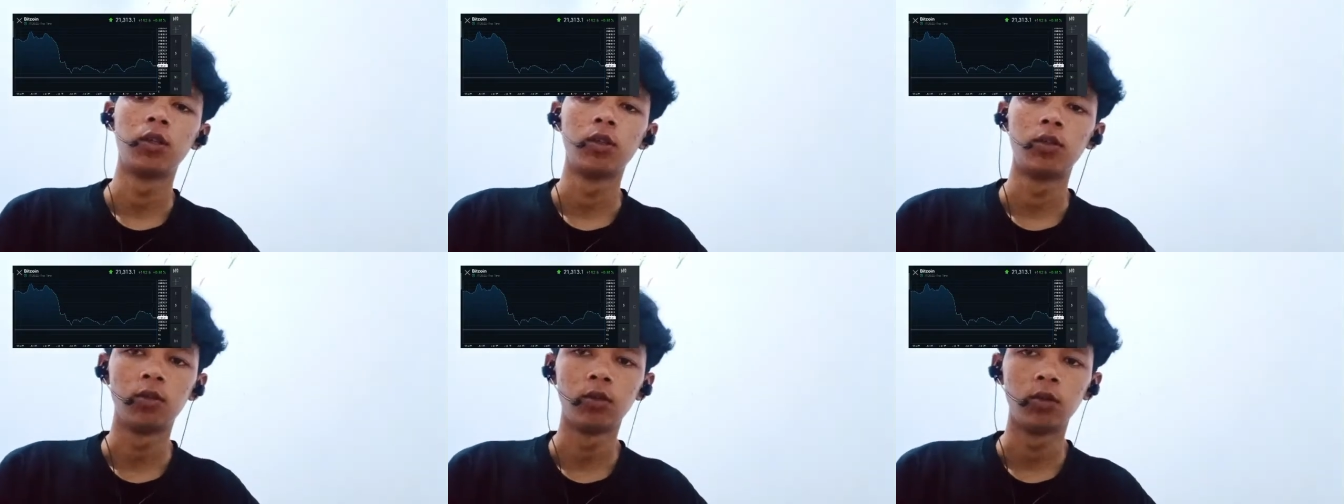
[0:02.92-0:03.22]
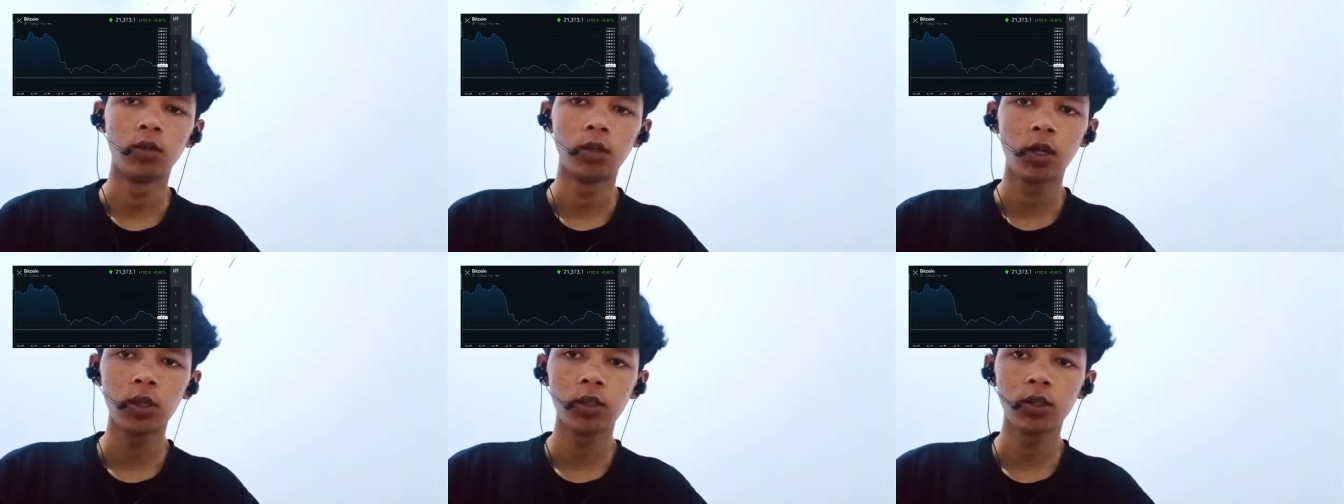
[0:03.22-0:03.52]
to
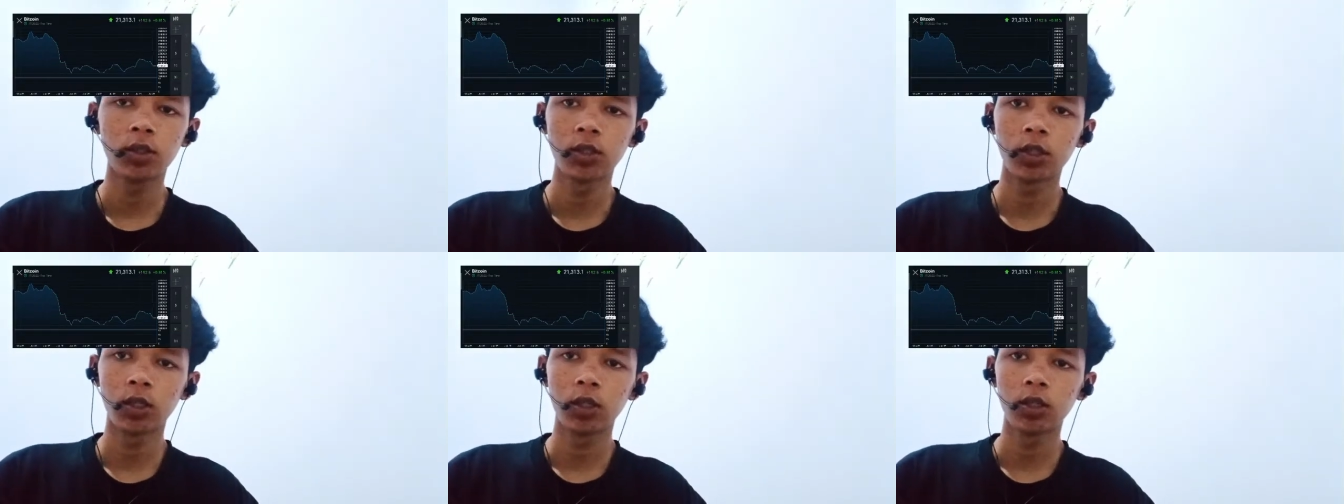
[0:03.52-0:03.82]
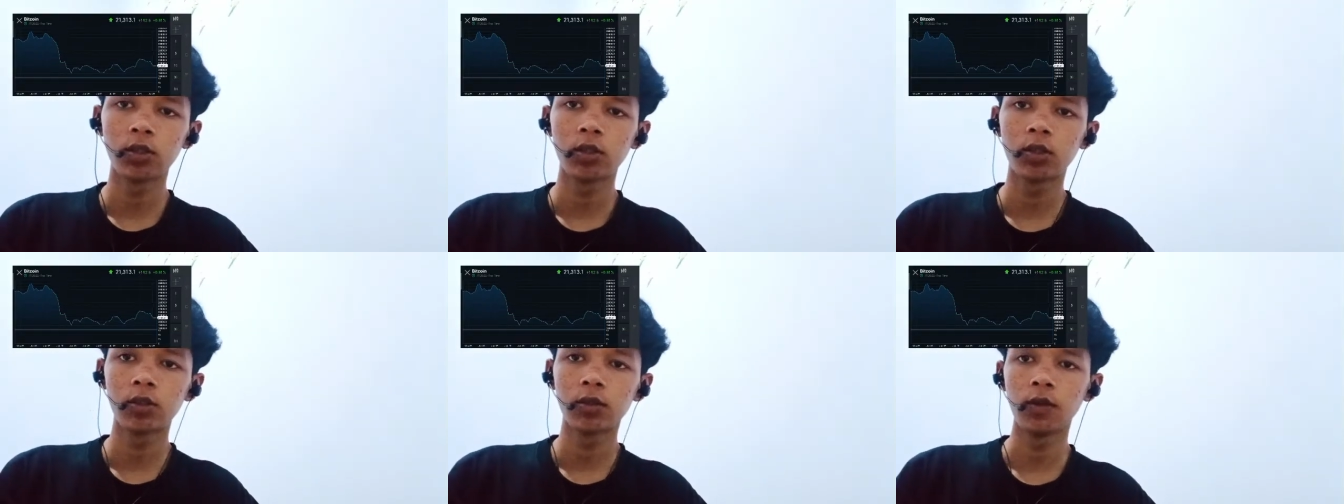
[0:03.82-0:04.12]
like, share
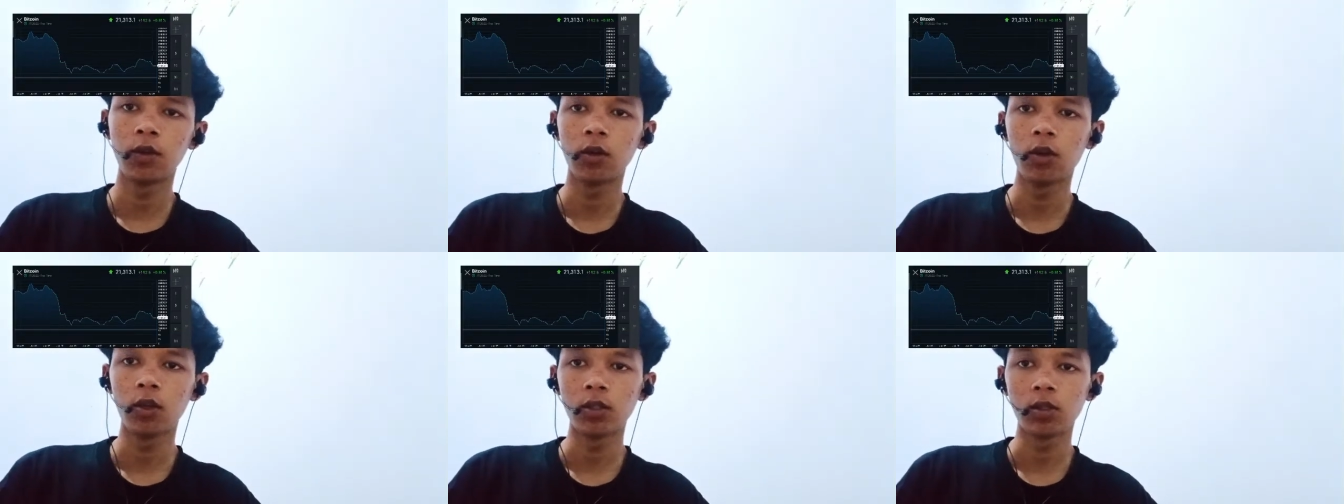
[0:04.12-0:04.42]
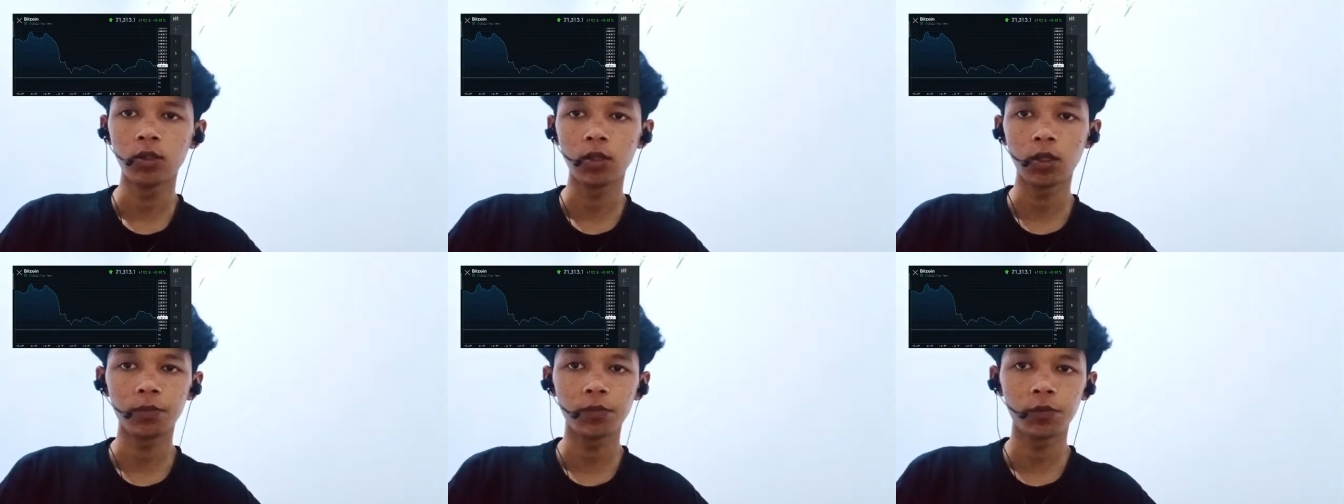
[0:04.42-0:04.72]
this video and
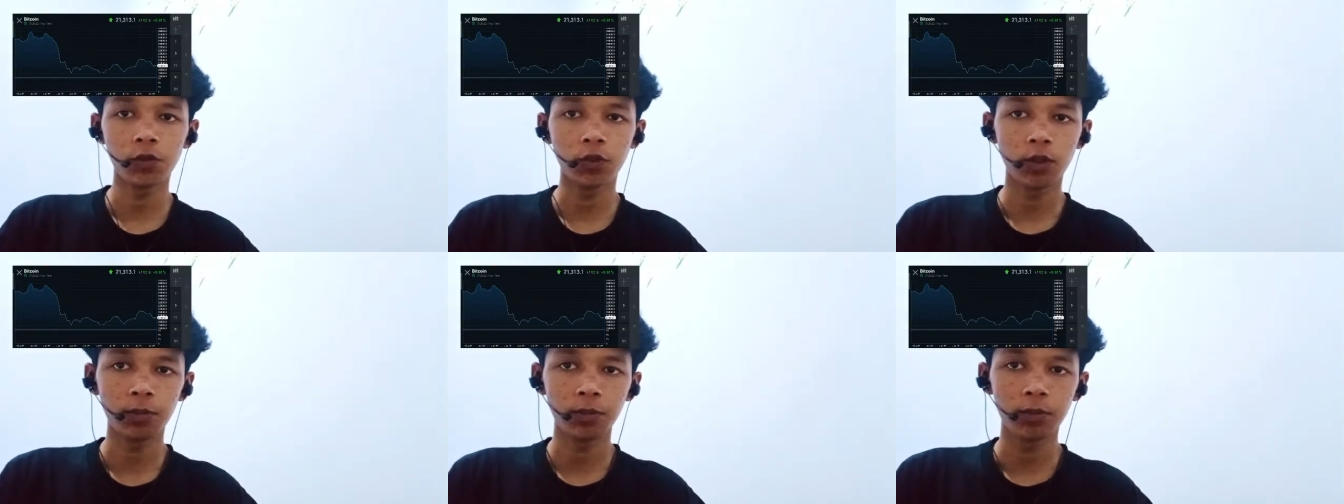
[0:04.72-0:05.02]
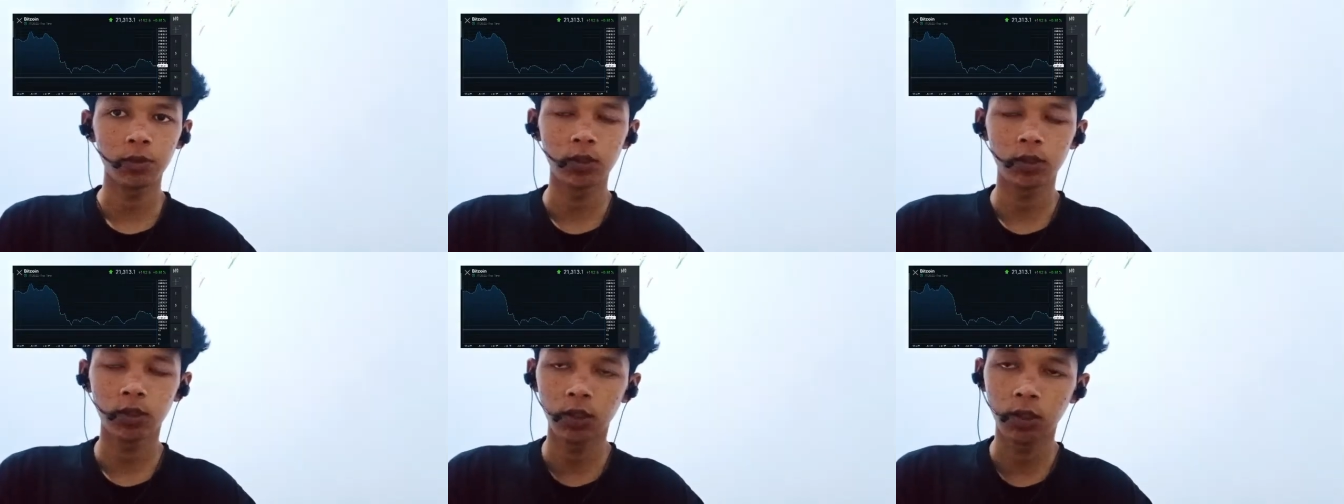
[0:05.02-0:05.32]
subscribe the
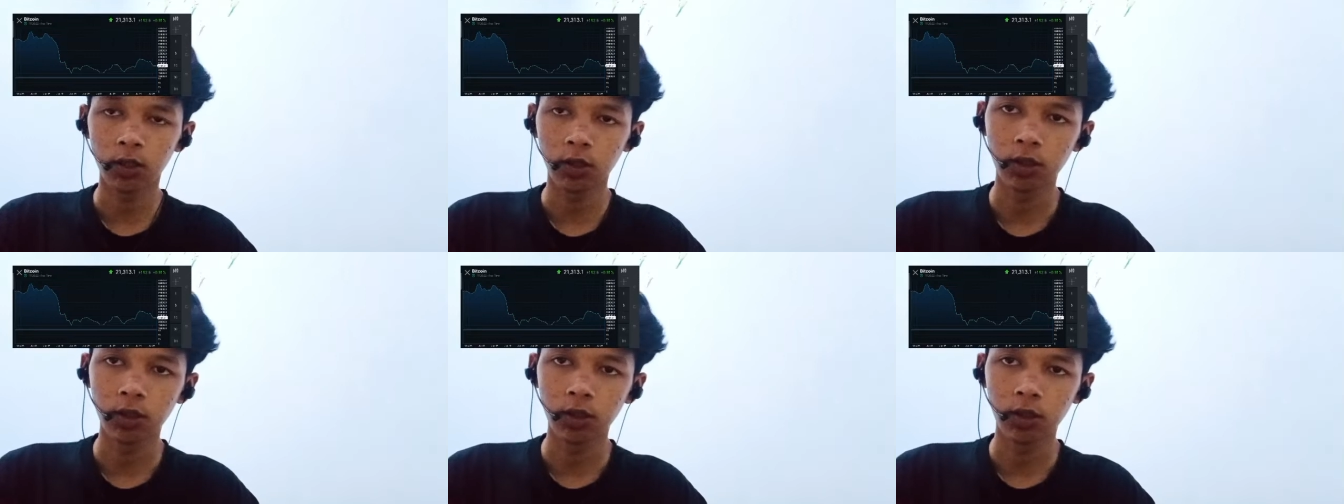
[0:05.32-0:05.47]
channel.